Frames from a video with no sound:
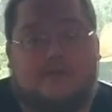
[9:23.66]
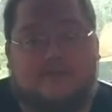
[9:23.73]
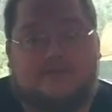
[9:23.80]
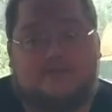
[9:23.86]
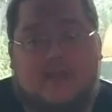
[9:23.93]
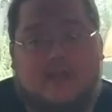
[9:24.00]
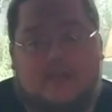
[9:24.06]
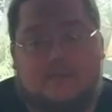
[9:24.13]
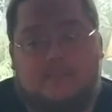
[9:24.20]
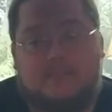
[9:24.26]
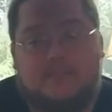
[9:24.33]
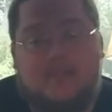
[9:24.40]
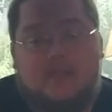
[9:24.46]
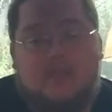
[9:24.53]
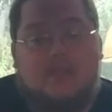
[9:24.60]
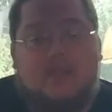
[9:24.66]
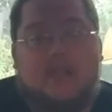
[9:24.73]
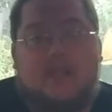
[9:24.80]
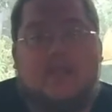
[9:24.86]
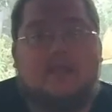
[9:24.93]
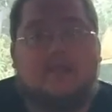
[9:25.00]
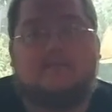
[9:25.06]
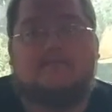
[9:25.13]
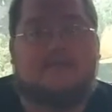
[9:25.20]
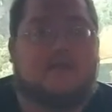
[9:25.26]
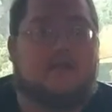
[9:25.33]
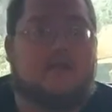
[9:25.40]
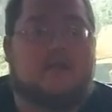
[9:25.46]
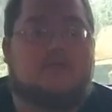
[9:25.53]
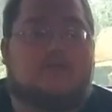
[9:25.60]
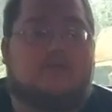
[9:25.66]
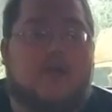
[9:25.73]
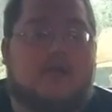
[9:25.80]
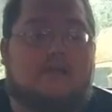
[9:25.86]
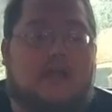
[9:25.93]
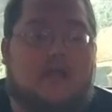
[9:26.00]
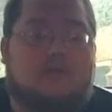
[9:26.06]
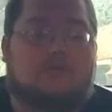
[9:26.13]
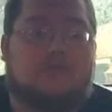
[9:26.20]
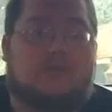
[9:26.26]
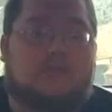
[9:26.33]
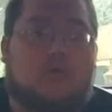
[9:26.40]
in a second. In Infinity, you find out that a